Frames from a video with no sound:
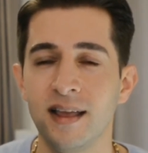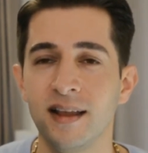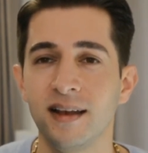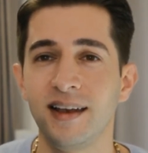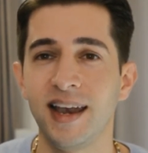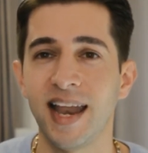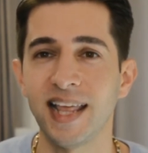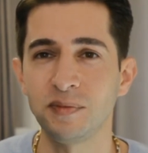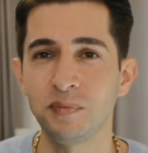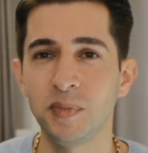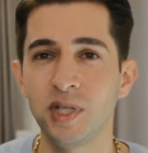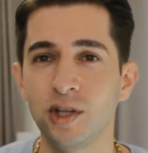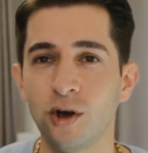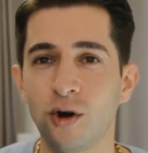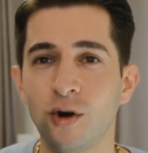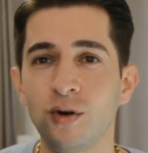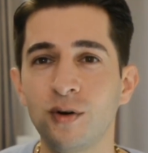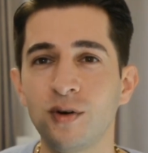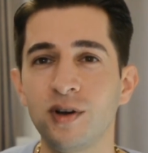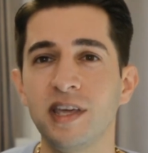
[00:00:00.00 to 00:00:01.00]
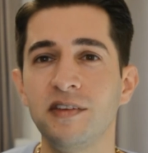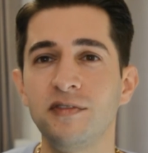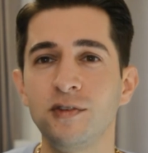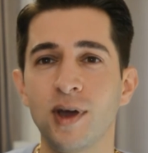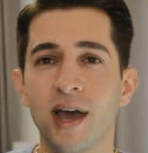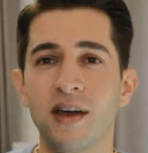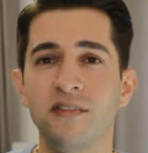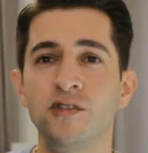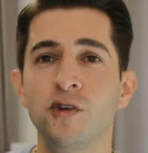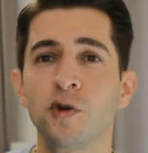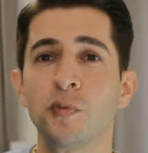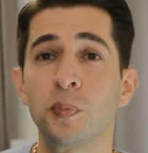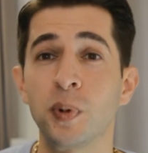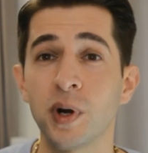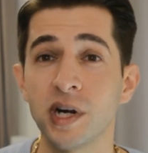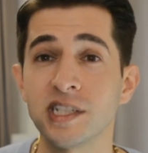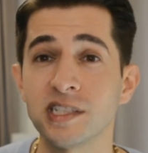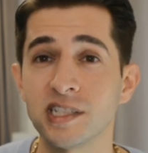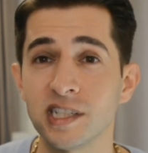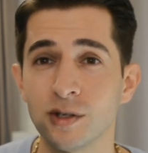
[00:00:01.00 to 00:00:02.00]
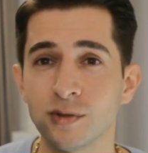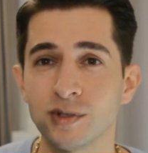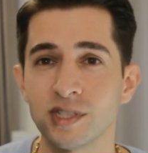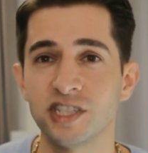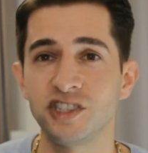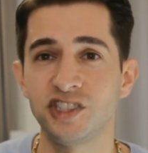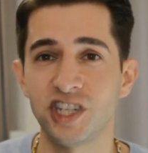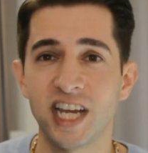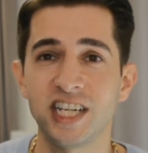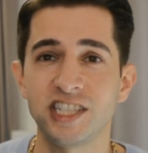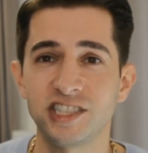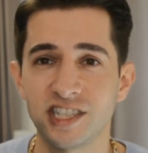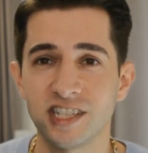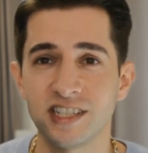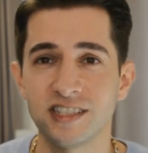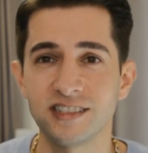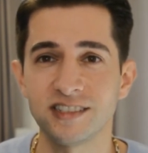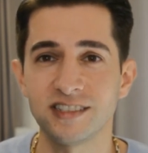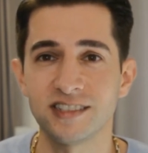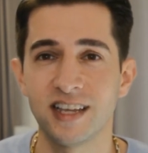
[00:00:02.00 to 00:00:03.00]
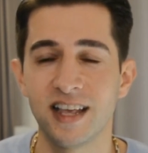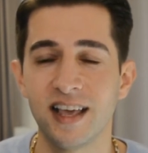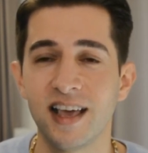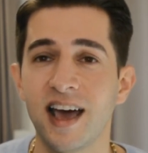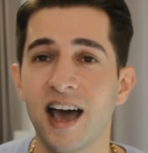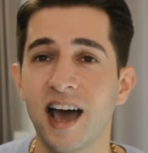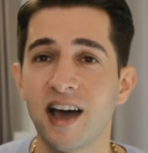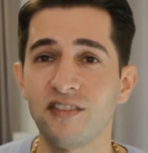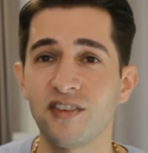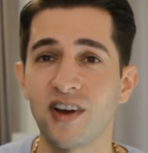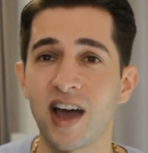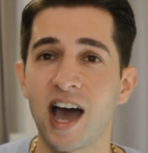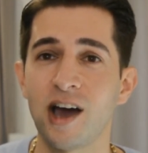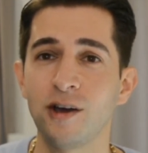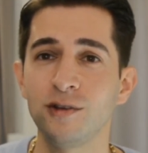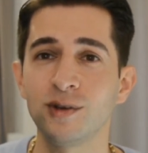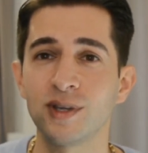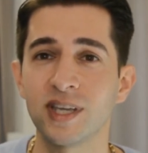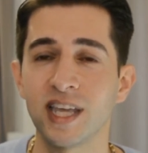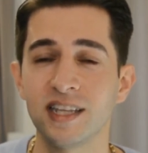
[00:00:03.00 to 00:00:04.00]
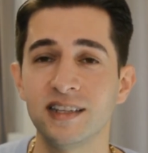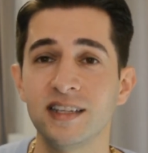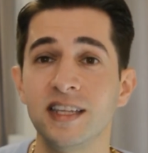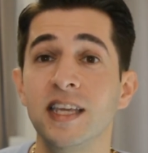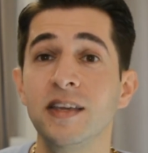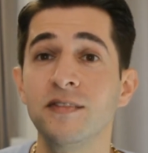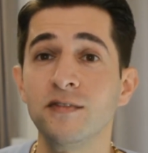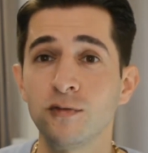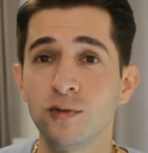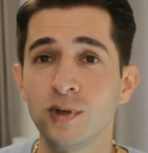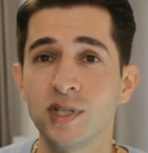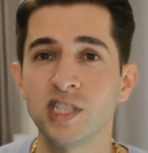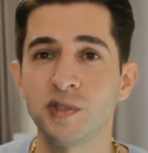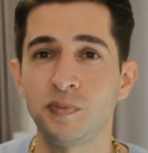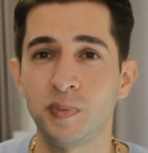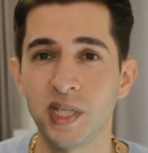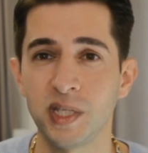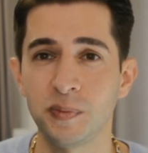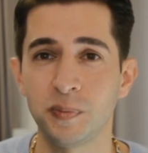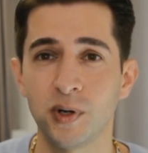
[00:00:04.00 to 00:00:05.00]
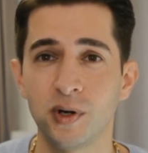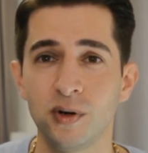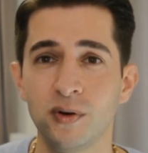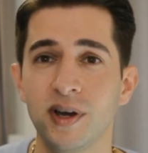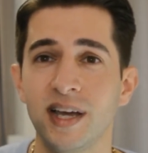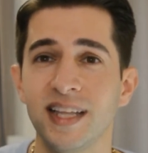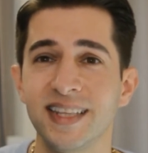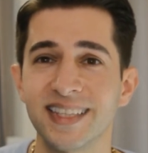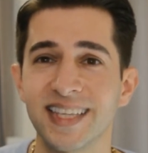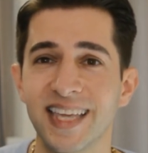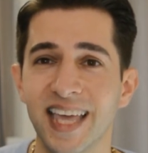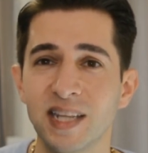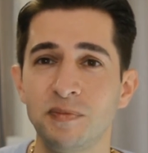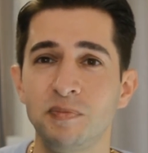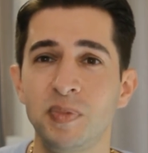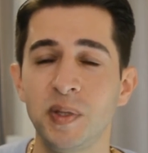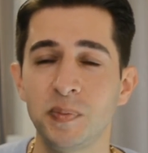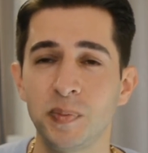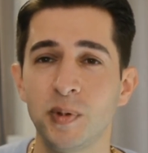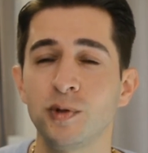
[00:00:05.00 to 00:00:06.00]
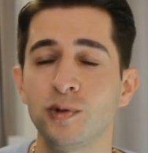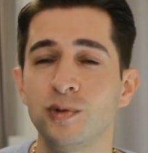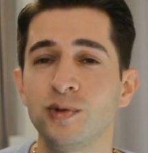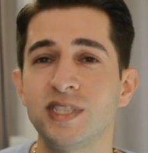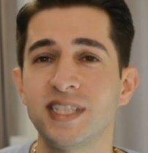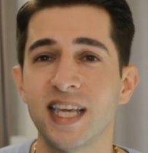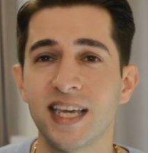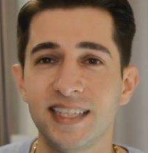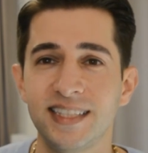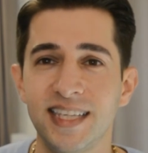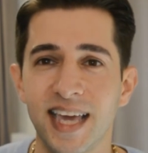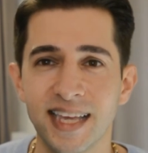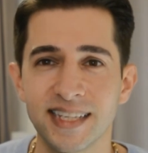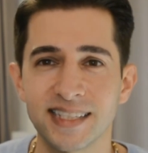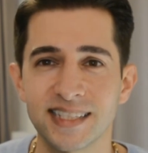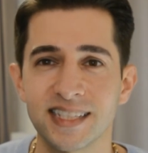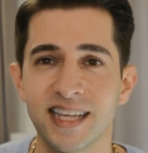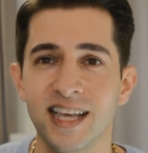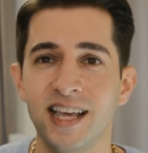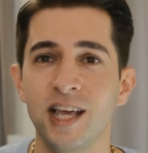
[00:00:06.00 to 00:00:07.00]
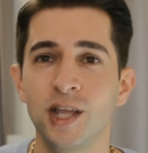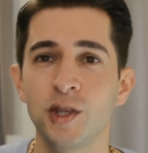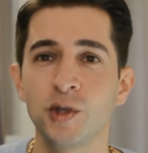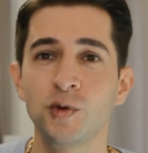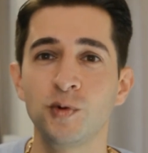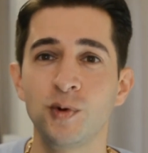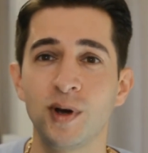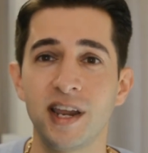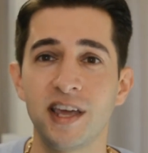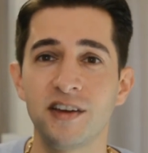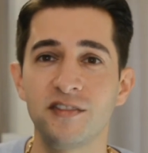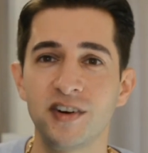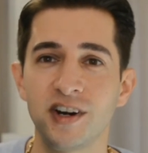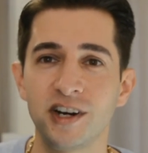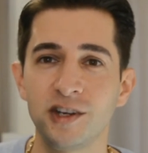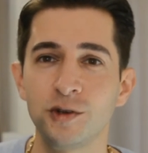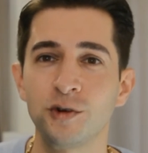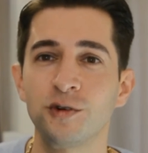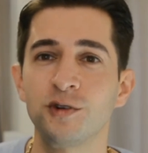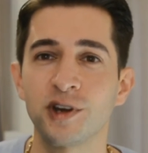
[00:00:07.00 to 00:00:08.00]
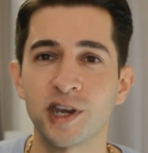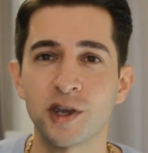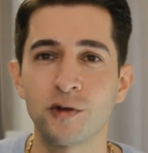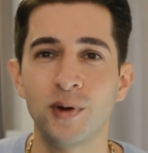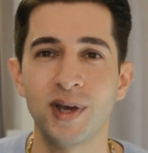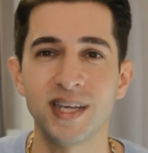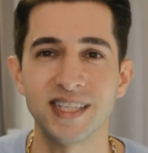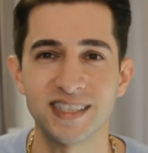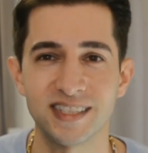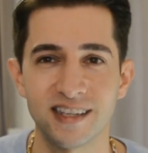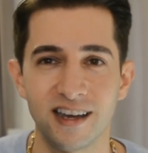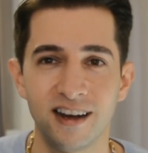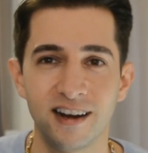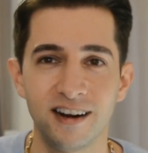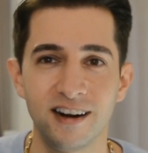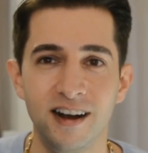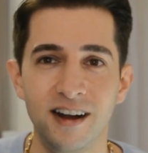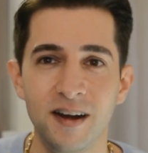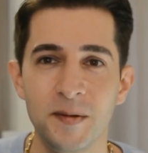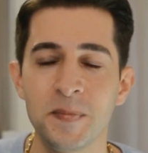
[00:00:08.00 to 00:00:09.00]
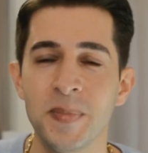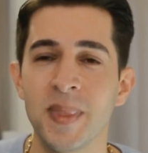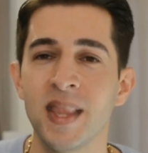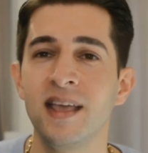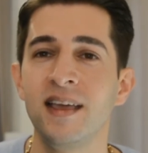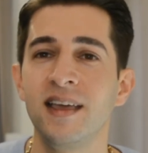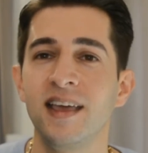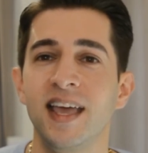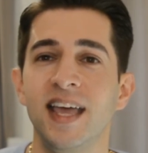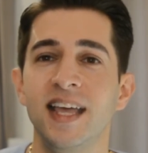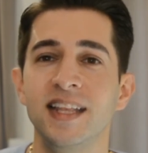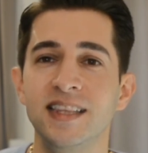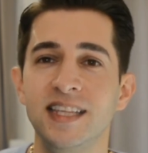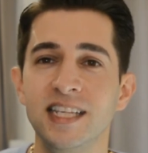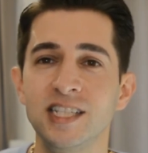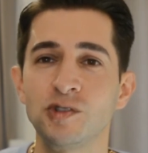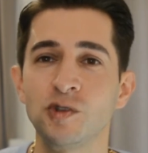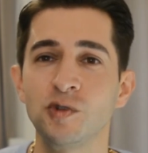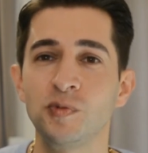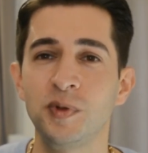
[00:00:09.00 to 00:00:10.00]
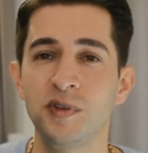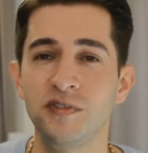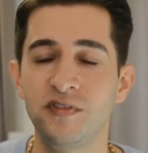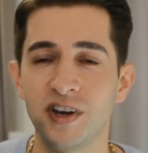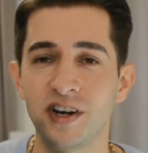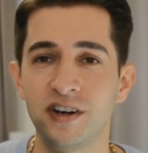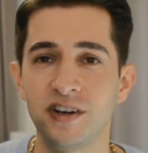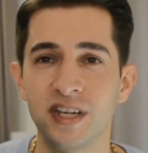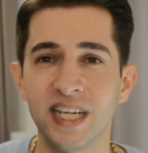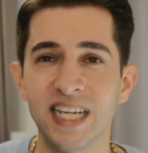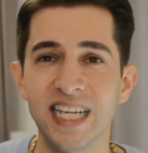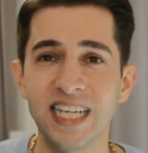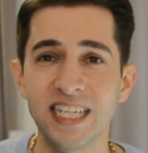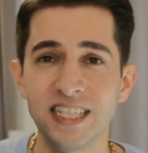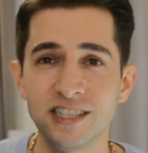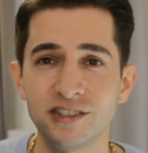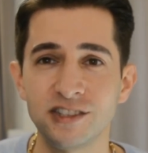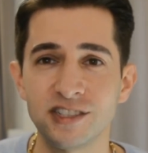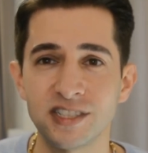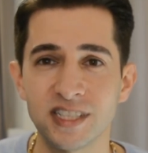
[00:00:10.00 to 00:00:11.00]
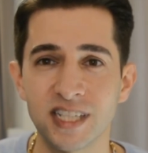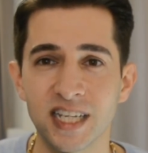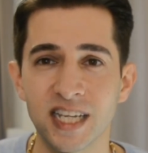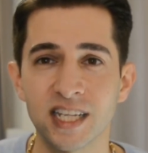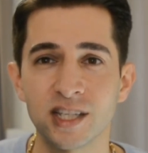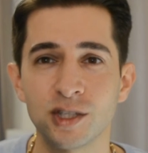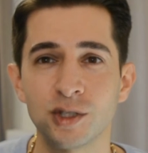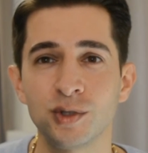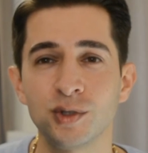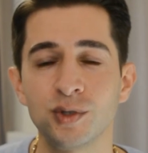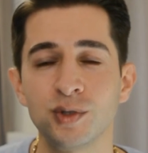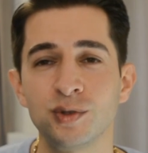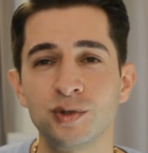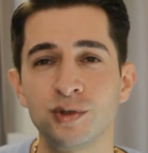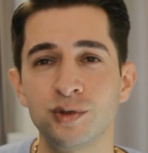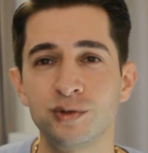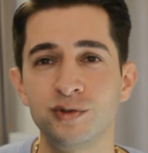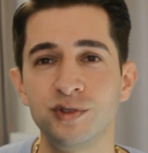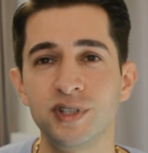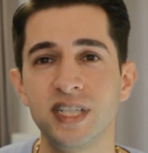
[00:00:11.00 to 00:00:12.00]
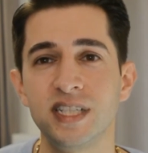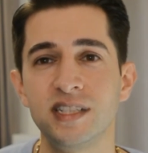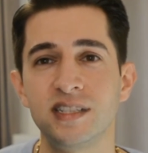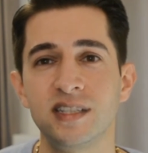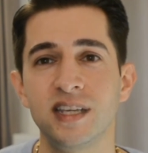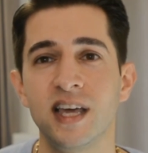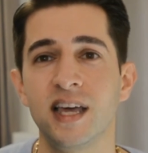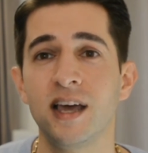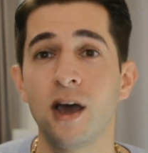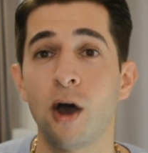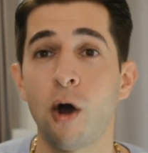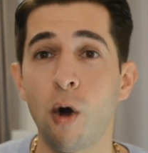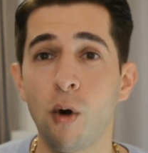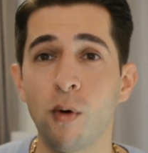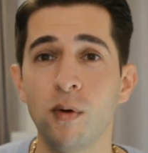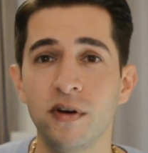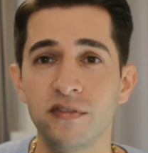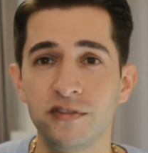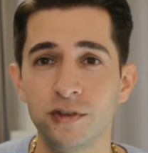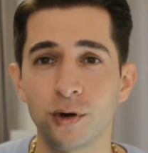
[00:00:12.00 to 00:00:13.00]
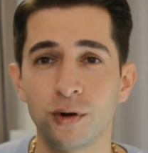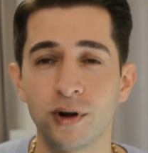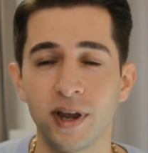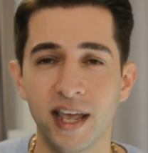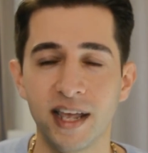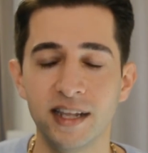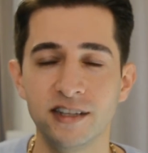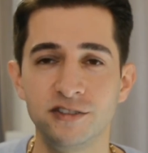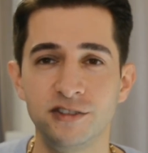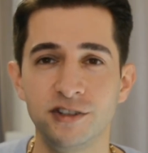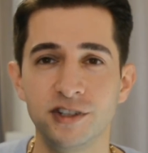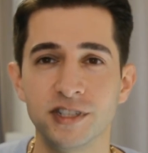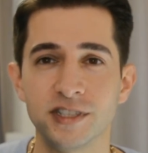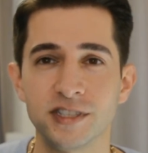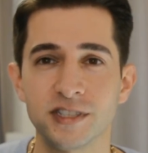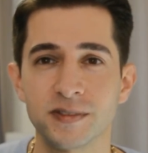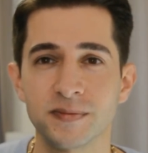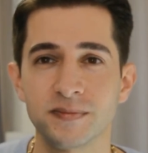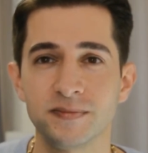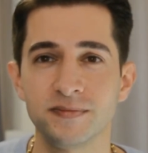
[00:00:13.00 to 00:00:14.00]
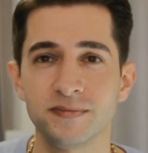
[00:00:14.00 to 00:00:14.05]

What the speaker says: Let me know if you have your personal suggestions of how you can influence people and get people to say yes to whatever your requests are. And this would be very interesting to read all of your entries.